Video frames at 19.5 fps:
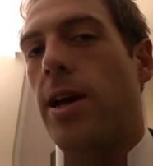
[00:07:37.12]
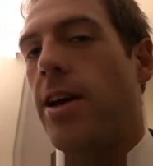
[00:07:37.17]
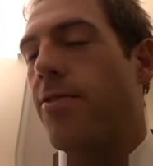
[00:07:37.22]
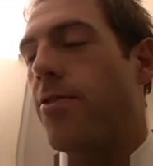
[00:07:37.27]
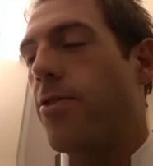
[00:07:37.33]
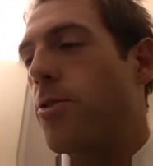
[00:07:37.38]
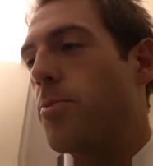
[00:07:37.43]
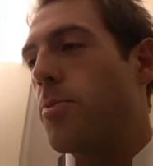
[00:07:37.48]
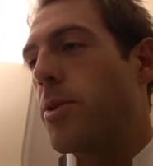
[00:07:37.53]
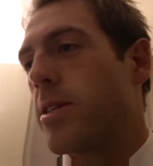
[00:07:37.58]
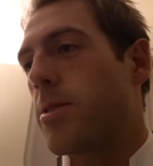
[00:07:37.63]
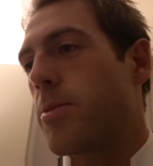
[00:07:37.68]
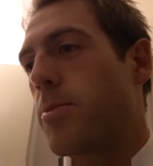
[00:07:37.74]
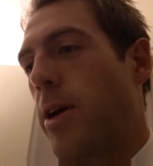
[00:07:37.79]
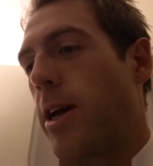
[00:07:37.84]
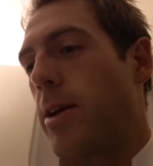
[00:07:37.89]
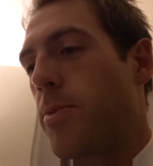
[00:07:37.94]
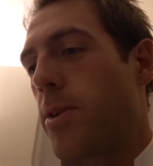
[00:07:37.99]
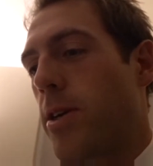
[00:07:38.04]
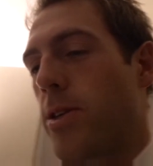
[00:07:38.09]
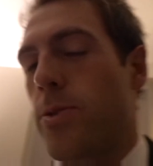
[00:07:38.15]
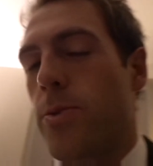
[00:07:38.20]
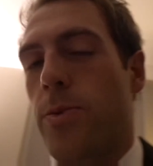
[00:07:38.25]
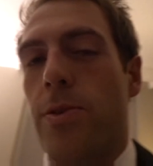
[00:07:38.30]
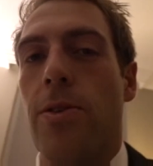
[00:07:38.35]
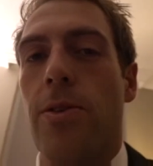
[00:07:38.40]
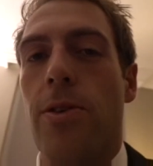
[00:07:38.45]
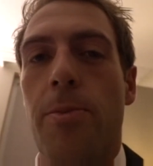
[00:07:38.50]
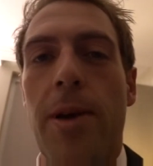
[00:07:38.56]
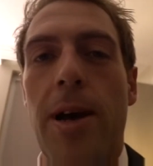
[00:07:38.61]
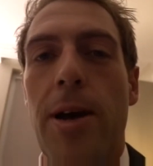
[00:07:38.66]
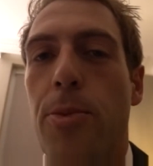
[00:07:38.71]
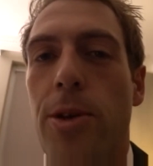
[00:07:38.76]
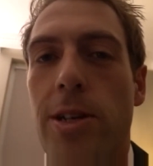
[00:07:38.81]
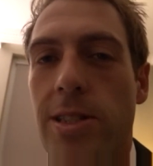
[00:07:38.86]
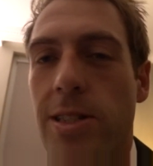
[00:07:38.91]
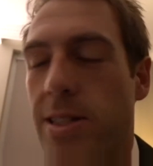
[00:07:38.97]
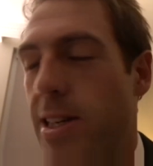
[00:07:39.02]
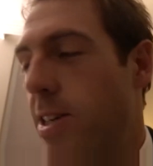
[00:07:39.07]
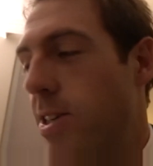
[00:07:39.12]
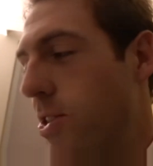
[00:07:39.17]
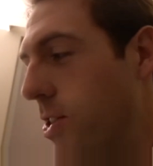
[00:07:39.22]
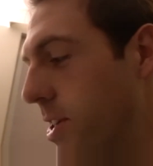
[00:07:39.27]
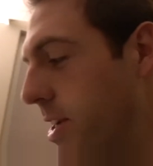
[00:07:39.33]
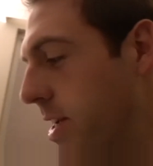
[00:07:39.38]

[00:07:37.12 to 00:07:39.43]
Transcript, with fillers: A4 piece of paper because we're all about presentation